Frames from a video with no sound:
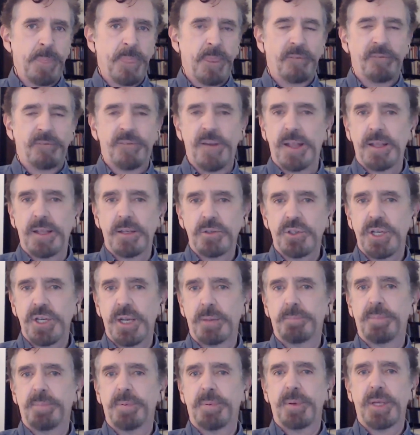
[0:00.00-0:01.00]

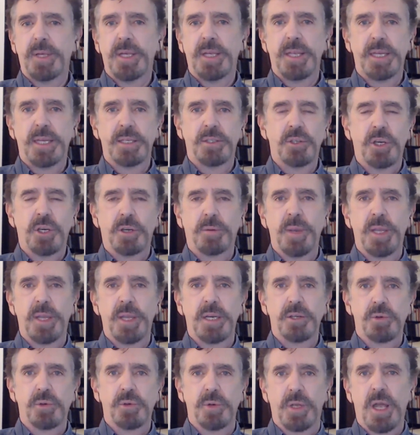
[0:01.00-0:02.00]
fellowship that took me
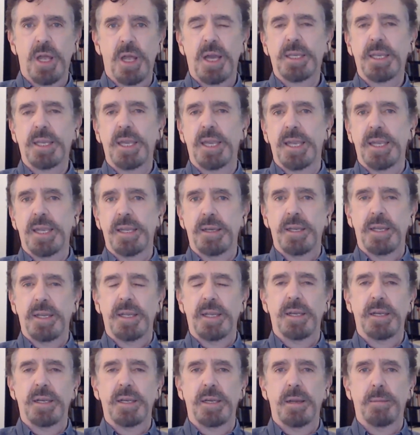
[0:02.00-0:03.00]
to Sri Lanka,
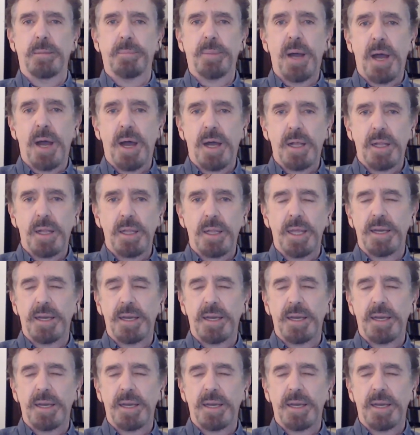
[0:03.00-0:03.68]
India, and Nepal.